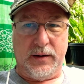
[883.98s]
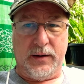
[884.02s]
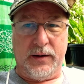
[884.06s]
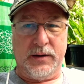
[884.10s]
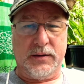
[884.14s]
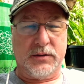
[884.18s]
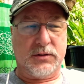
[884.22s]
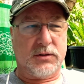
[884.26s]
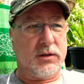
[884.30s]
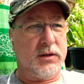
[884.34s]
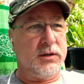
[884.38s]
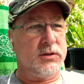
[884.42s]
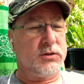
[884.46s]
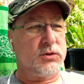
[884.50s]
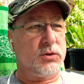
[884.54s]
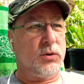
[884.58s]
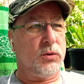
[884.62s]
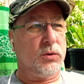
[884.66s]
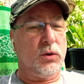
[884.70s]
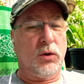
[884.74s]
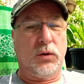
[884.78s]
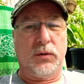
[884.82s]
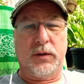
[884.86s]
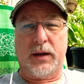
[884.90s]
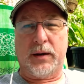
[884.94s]
is, is so
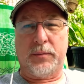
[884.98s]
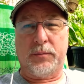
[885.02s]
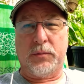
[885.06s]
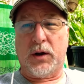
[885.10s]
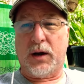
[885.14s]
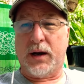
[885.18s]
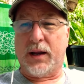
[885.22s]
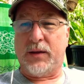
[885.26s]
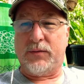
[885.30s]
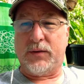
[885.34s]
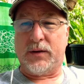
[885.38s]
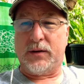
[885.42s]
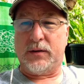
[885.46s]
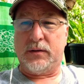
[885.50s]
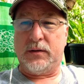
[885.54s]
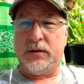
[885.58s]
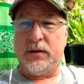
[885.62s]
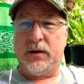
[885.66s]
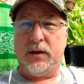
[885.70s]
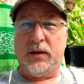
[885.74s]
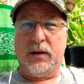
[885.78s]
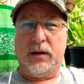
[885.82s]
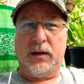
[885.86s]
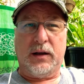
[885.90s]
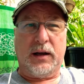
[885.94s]
low that I'm not even
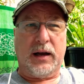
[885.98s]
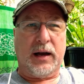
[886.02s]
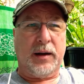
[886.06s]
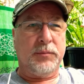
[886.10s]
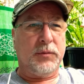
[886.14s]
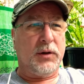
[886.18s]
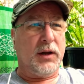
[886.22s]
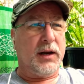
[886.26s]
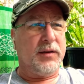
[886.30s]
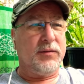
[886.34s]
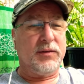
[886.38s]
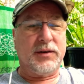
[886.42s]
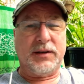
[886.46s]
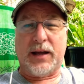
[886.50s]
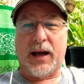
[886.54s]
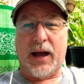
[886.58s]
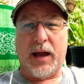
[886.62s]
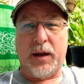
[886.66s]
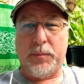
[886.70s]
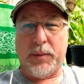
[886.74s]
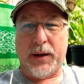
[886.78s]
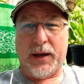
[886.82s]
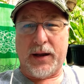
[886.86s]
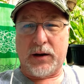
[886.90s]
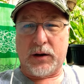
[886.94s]
I'm not even
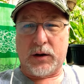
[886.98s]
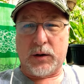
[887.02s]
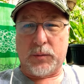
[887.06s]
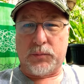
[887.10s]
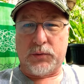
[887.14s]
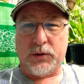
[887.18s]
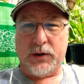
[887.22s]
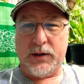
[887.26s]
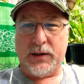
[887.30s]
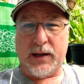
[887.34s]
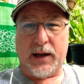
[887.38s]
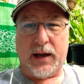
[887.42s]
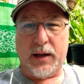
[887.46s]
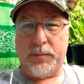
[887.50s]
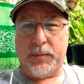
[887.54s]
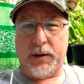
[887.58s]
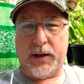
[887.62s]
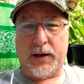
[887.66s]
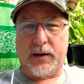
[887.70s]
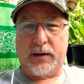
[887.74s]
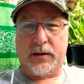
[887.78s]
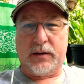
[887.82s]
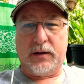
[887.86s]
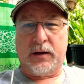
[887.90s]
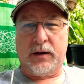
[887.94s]
diabetic or
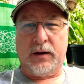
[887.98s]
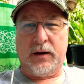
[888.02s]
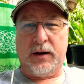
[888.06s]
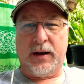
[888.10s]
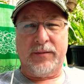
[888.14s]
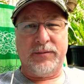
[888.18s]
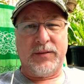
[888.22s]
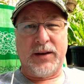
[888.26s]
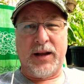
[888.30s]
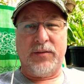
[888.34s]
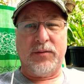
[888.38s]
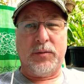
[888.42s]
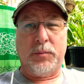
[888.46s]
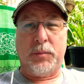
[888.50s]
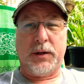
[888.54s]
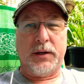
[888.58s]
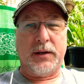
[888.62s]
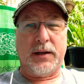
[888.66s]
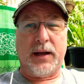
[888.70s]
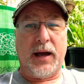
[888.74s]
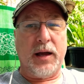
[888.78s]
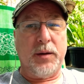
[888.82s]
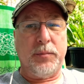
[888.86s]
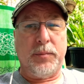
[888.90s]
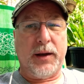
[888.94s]
pre-diabetic, and I've never been
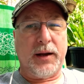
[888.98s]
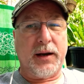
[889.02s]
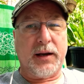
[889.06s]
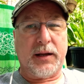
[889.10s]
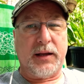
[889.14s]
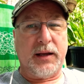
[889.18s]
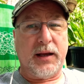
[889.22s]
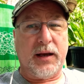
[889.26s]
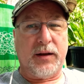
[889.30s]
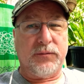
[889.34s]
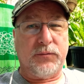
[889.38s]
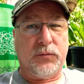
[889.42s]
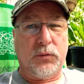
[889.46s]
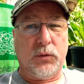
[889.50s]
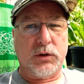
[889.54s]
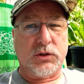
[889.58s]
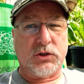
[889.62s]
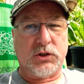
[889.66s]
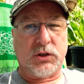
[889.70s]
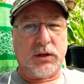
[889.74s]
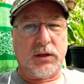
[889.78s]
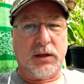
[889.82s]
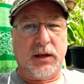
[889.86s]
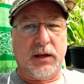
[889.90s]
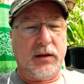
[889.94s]
diabetic yet.
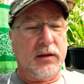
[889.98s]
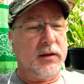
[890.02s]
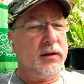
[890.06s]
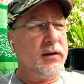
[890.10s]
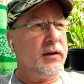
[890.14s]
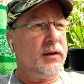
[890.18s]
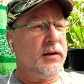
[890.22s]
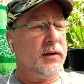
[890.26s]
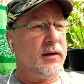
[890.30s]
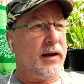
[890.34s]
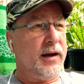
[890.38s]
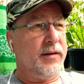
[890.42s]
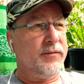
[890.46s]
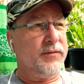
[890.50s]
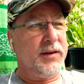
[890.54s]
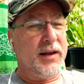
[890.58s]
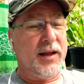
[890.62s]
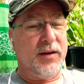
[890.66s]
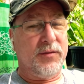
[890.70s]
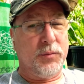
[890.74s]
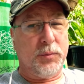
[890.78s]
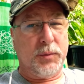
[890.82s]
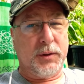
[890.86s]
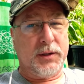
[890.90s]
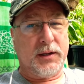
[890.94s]
Fortunately, I've
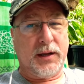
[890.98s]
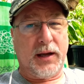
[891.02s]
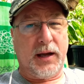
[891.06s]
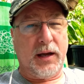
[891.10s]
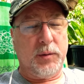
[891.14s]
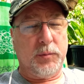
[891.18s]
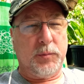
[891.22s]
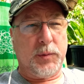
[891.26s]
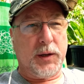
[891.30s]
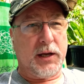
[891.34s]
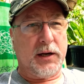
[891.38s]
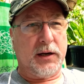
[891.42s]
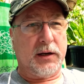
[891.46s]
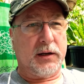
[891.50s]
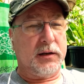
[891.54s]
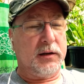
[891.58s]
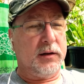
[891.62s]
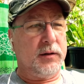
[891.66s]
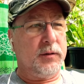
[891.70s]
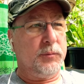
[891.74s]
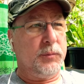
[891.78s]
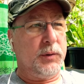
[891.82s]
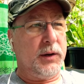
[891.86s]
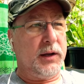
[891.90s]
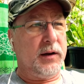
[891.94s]
never been diabetic,
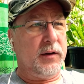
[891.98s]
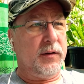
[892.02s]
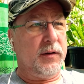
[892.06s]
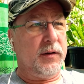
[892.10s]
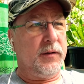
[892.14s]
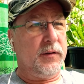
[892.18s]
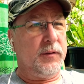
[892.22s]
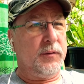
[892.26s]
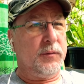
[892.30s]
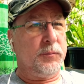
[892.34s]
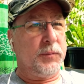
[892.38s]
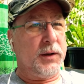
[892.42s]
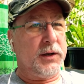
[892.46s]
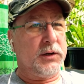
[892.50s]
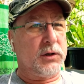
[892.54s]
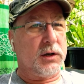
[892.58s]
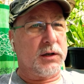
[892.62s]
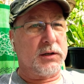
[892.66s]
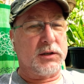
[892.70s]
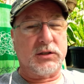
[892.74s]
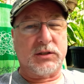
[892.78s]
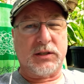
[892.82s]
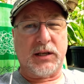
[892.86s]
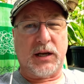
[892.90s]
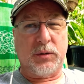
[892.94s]
but my
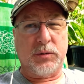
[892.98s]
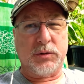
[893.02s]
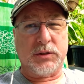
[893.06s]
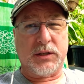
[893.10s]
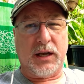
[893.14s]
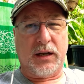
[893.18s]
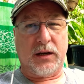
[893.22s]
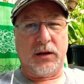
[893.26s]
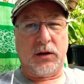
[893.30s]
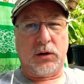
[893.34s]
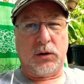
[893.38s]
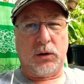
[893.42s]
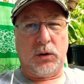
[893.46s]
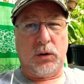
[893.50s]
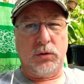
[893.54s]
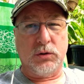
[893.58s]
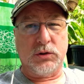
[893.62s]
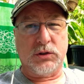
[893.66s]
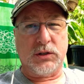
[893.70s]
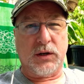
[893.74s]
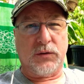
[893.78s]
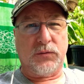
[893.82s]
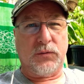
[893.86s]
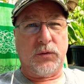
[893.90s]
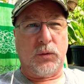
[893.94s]
doctor said I was getting
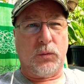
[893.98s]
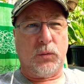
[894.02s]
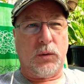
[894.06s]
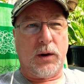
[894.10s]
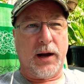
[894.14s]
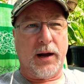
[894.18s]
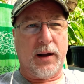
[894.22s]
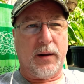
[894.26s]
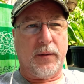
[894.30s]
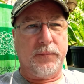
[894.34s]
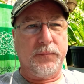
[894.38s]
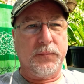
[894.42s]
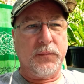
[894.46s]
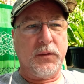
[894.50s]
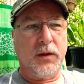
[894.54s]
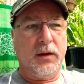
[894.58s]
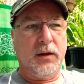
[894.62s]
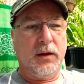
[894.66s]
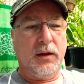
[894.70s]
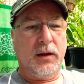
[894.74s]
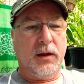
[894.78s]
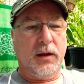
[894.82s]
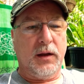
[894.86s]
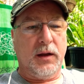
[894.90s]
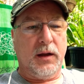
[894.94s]
close there for a while,
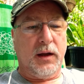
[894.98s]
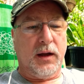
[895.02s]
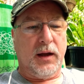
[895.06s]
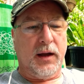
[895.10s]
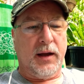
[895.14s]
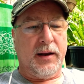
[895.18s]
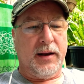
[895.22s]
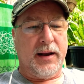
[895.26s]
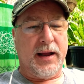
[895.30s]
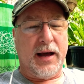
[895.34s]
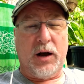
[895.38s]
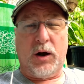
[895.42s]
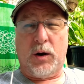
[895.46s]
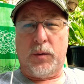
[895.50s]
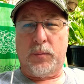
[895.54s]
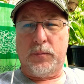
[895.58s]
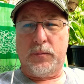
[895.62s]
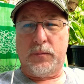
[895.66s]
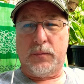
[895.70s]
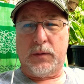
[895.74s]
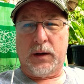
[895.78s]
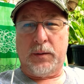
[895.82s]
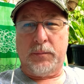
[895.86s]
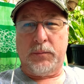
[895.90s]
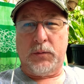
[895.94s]
and now
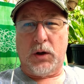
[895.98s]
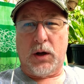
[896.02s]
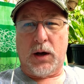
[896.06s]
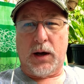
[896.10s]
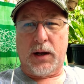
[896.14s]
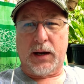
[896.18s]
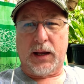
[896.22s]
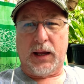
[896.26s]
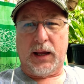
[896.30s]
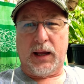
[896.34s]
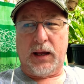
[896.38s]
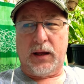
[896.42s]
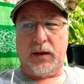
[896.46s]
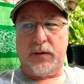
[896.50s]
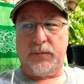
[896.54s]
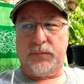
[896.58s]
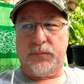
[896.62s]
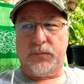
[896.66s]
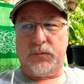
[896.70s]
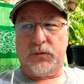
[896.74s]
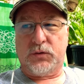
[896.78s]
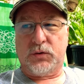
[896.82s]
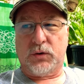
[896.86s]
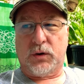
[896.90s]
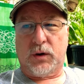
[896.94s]
I'm I'm not again.
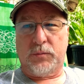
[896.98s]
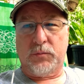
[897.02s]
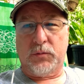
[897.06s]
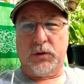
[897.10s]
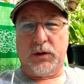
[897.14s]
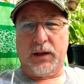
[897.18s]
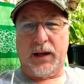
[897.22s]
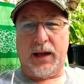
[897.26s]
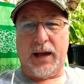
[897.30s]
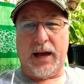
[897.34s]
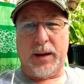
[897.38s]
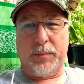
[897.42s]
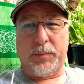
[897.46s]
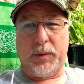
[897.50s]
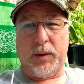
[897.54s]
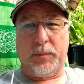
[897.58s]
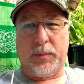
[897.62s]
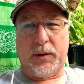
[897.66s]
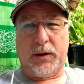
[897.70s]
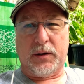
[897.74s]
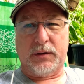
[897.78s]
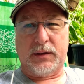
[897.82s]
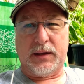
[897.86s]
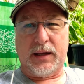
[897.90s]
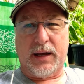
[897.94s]
So I'm really happy
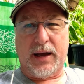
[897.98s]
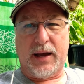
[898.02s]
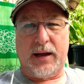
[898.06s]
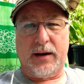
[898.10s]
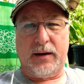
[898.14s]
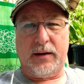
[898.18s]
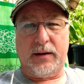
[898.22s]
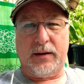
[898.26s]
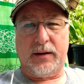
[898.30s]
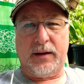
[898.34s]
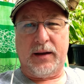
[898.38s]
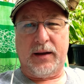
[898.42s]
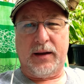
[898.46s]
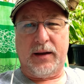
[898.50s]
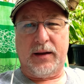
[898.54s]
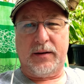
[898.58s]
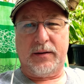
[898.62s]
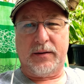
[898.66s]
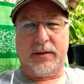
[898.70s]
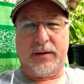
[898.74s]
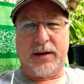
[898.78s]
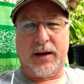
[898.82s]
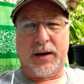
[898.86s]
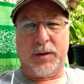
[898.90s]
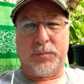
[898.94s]
about that,
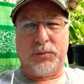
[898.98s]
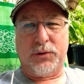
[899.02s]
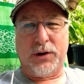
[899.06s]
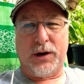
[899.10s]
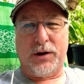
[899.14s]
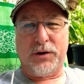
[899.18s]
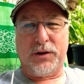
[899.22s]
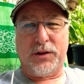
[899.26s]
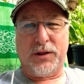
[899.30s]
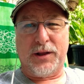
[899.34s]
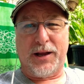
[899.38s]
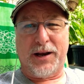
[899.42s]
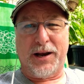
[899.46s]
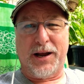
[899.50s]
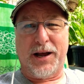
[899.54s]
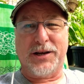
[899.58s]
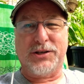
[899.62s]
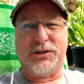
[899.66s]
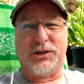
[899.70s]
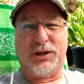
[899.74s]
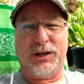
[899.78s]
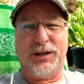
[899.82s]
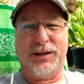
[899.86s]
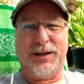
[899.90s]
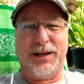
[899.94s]
and kind of proud of that
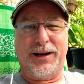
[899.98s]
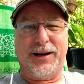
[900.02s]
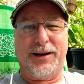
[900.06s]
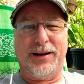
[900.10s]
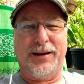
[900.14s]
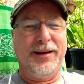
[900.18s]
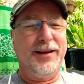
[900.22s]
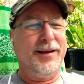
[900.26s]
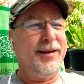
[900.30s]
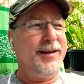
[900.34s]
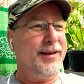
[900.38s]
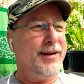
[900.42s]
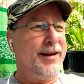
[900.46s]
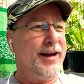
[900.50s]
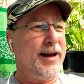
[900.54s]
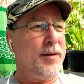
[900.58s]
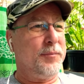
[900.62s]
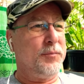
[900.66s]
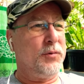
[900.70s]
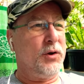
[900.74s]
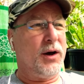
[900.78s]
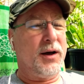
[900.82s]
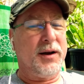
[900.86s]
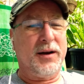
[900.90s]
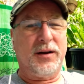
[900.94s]
actually that I
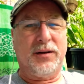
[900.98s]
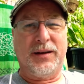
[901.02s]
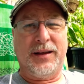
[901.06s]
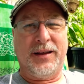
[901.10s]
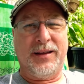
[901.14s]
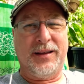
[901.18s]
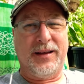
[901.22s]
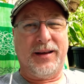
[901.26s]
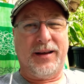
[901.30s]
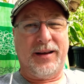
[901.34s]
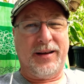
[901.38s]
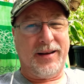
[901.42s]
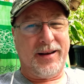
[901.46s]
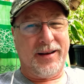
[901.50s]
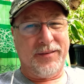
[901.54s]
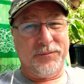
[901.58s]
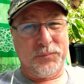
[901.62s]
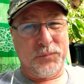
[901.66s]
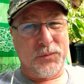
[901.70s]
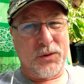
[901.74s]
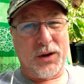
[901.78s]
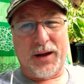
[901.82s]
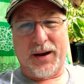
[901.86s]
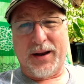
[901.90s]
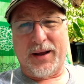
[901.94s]
I'm not
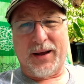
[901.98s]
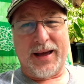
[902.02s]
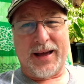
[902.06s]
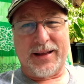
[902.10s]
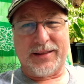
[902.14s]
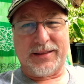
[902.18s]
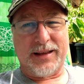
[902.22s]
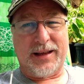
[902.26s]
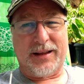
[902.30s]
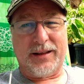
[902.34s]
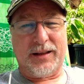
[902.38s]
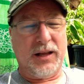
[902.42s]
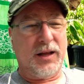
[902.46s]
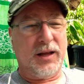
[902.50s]
I'm not at that